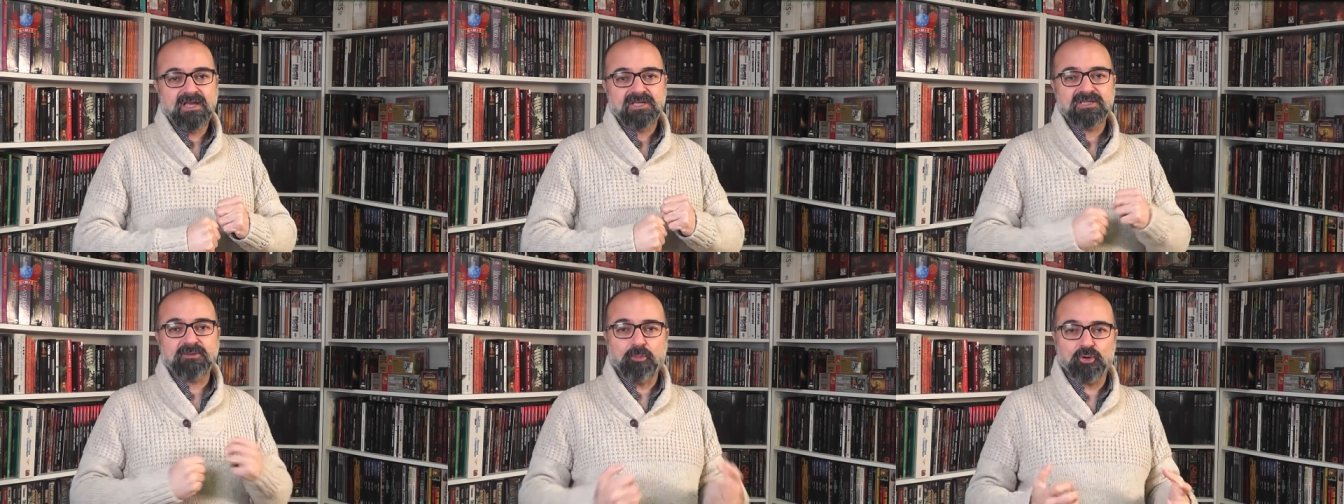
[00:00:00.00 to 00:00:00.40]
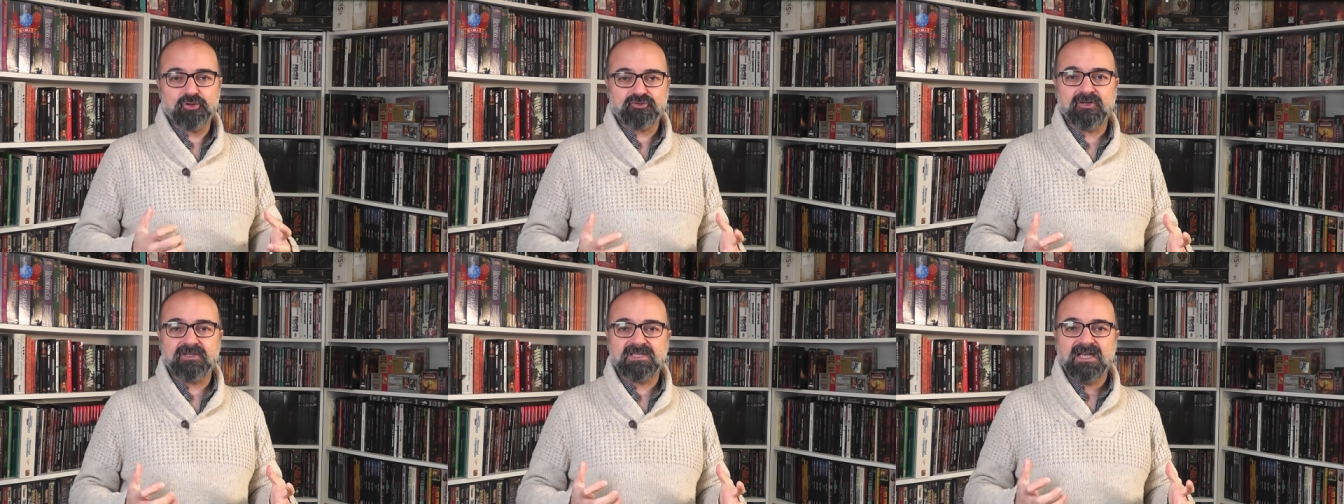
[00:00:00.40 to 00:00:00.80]
The
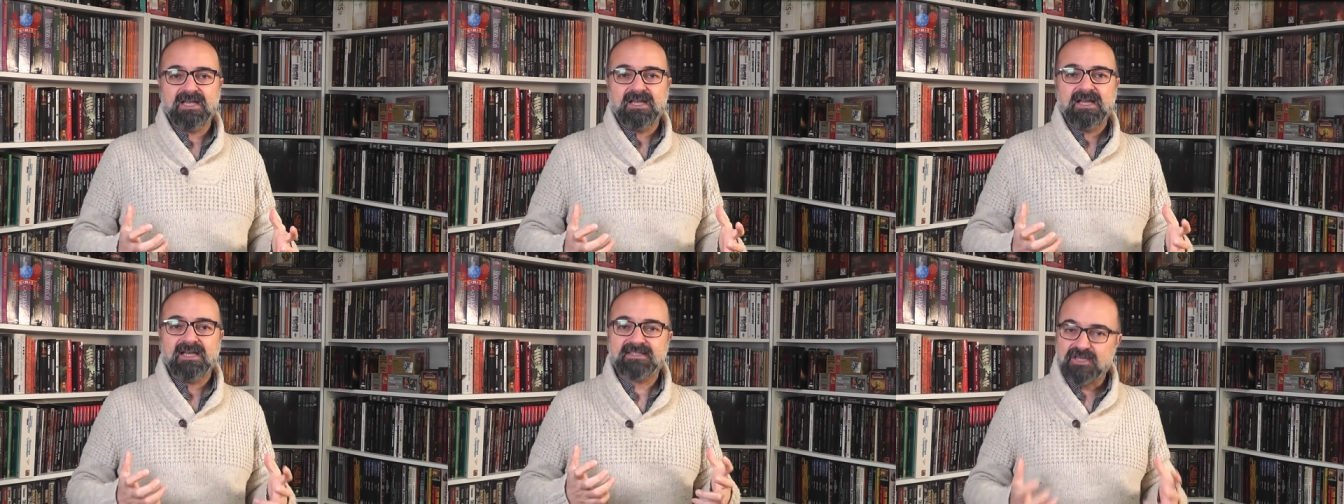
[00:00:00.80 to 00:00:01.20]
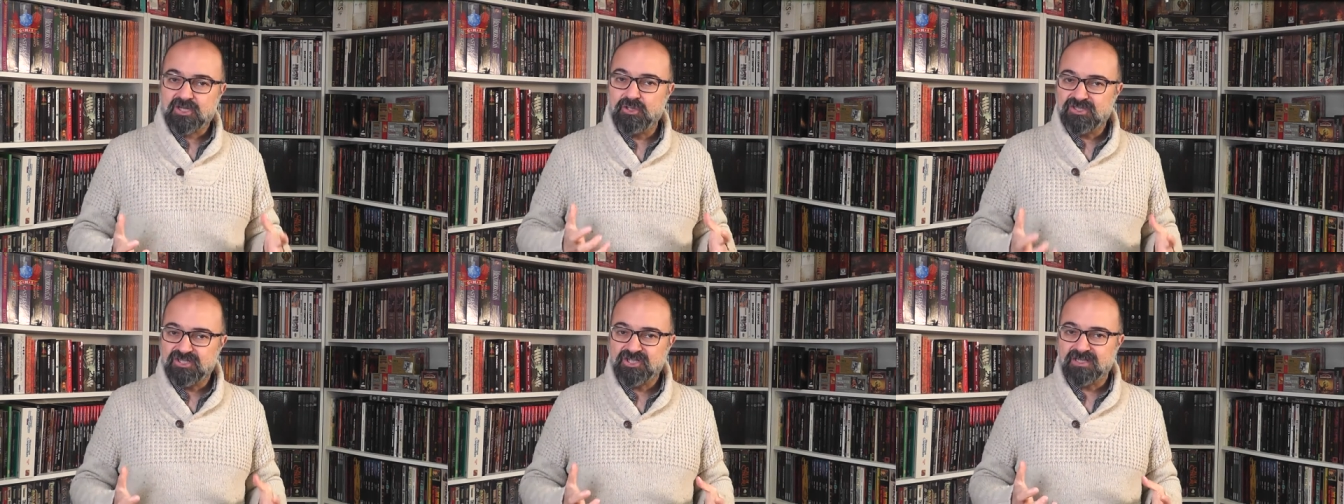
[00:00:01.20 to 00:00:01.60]
portrait has a
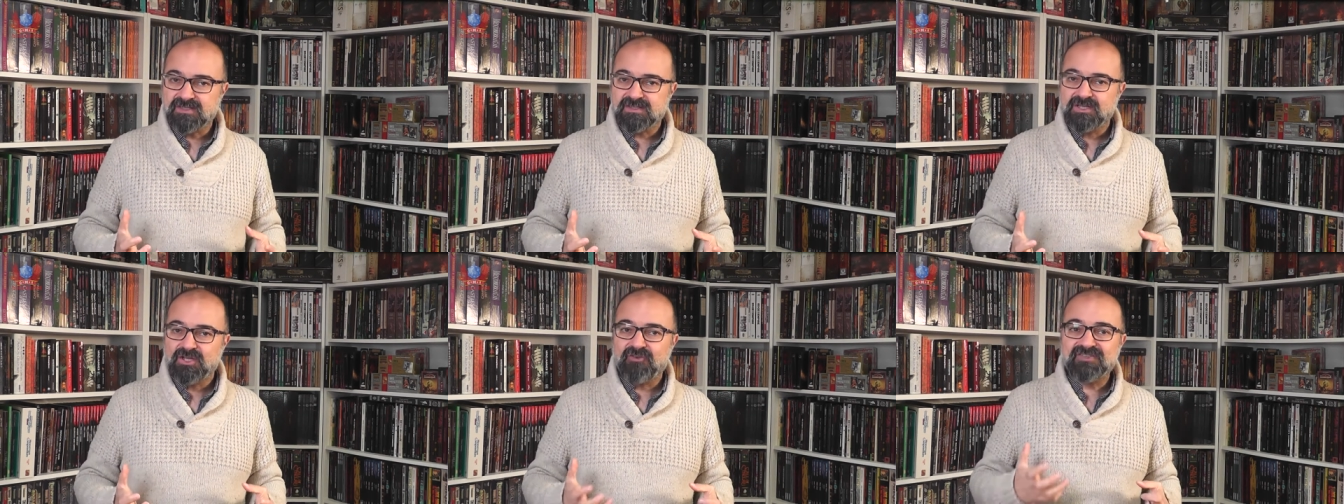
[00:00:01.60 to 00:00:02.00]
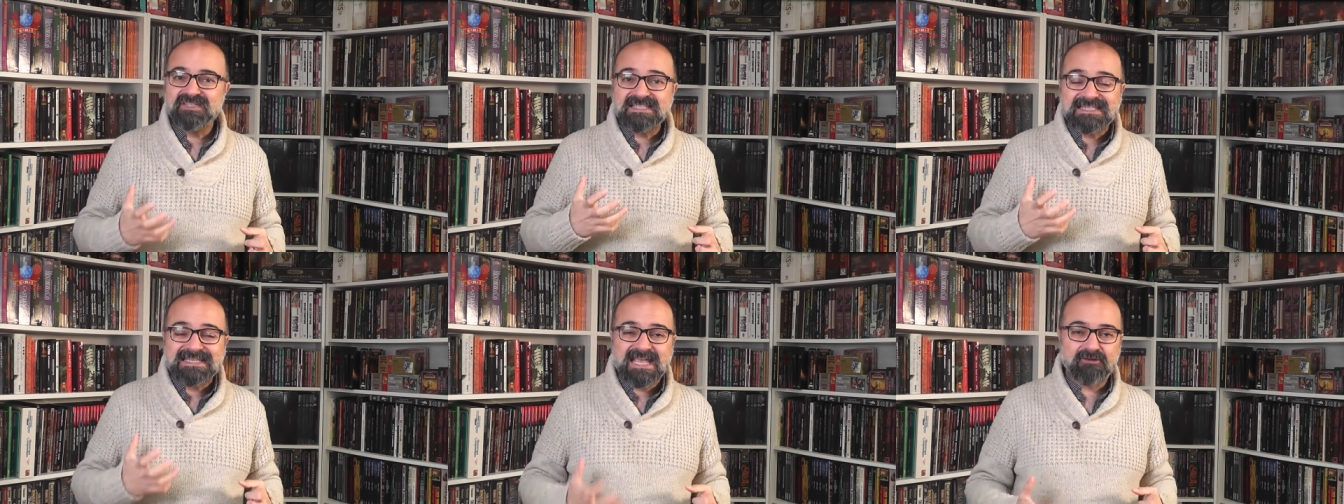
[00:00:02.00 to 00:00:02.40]
good chance of
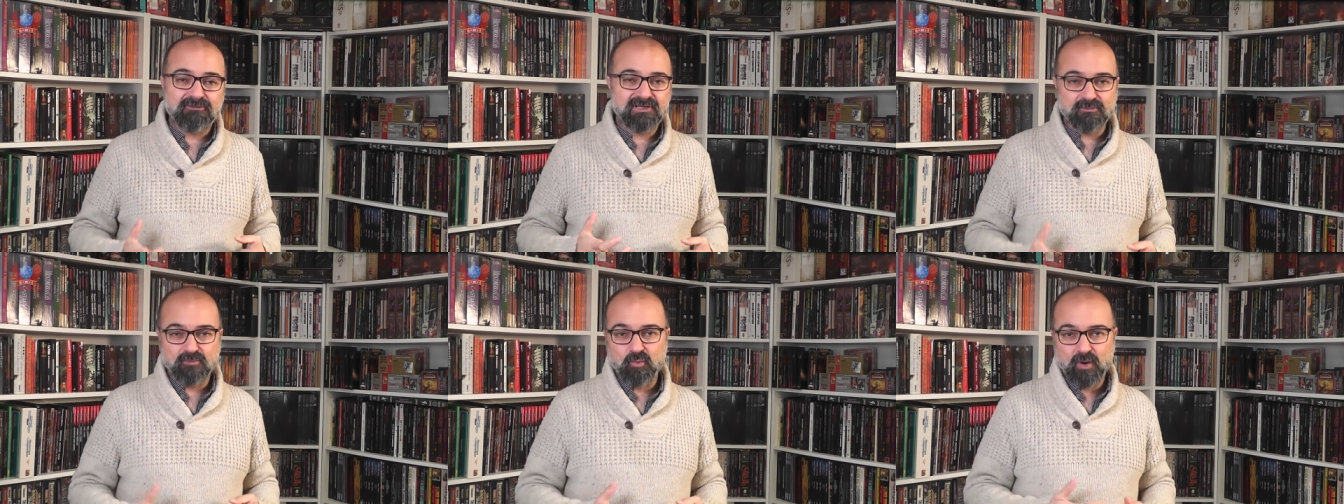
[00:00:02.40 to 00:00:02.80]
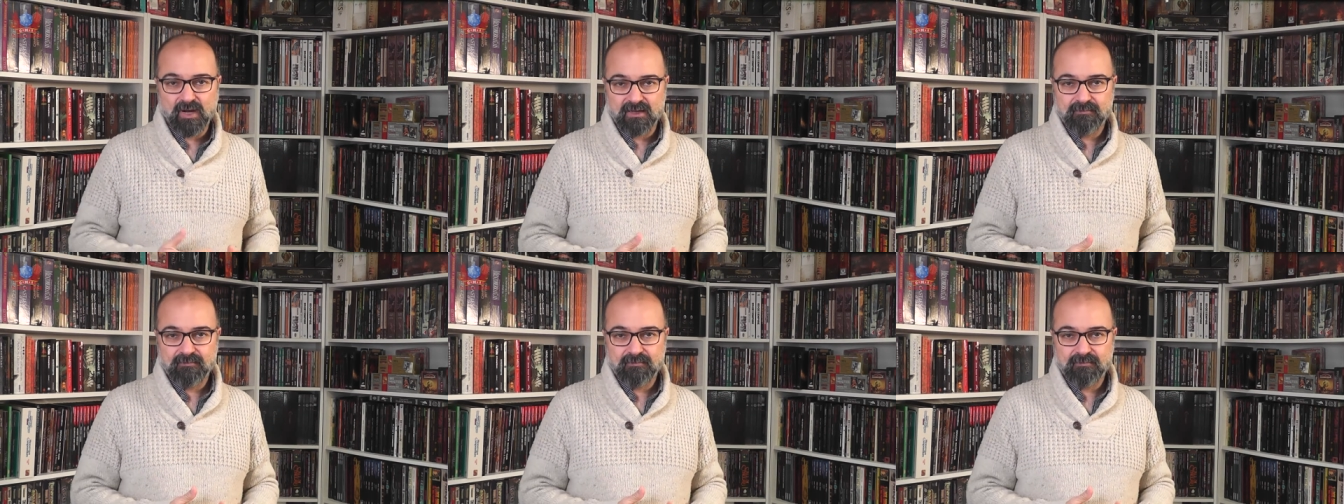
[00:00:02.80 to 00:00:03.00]
scaring them away.